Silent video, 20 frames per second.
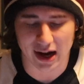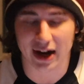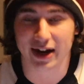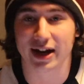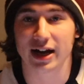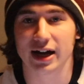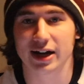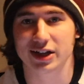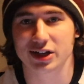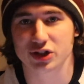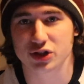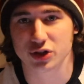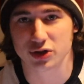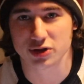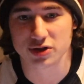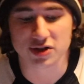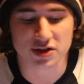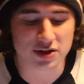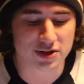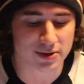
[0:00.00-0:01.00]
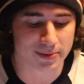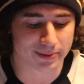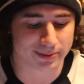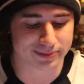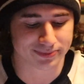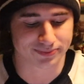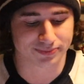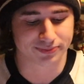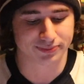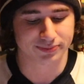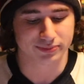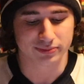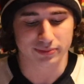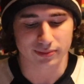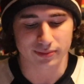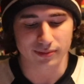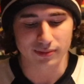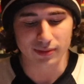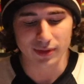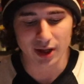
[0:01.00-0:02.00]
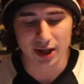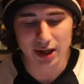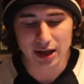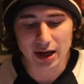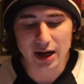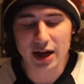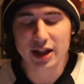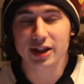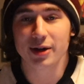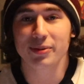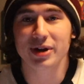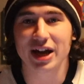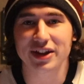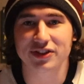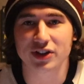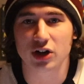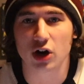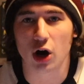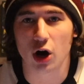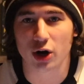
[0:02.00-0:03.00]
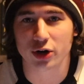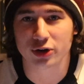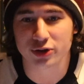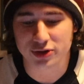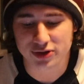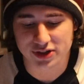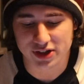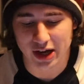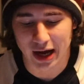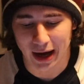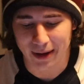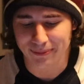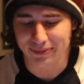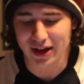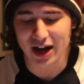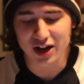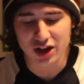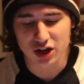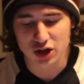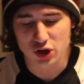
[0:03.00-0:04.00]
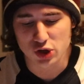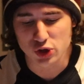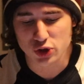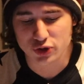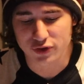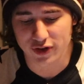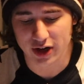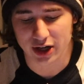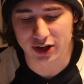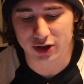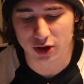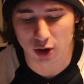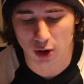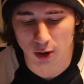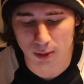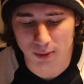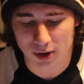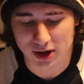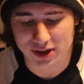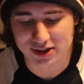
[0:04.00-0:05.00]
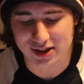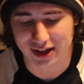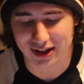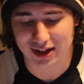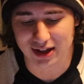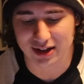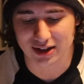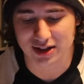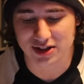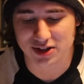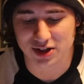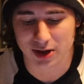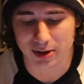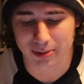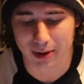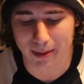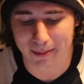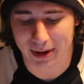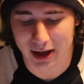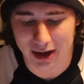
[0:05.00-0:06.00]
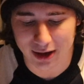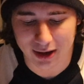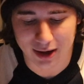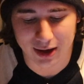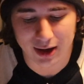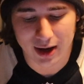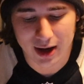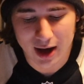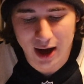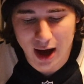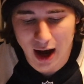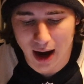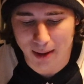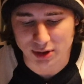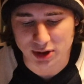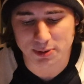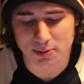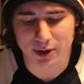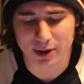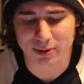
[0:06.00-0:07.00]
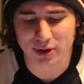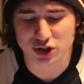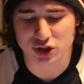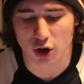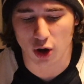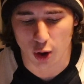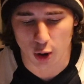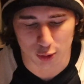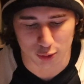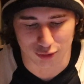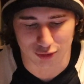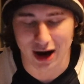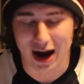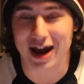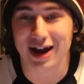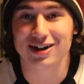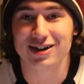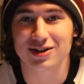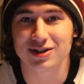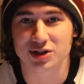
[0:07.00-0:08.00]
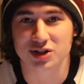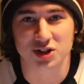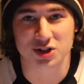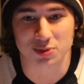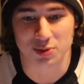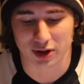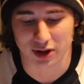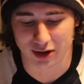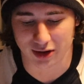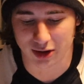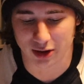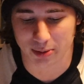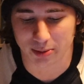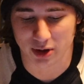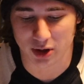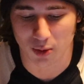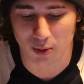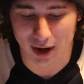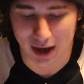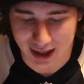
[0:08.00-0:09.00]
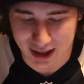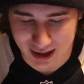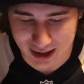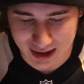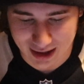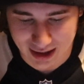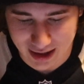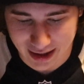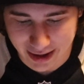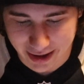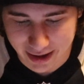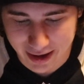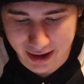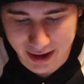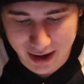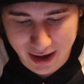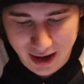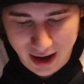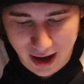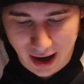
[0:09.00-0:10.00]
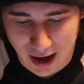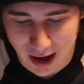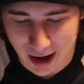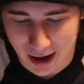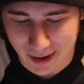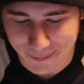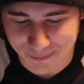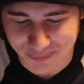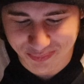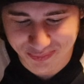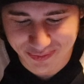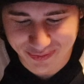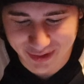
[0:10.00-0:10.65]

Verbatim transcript: iconic jerseys. Then we got the Cardinals. I'm not a huge fan of their home ones. I think these could have been better. Um, it's pretty much all red, just with a little bit of white in there. Um,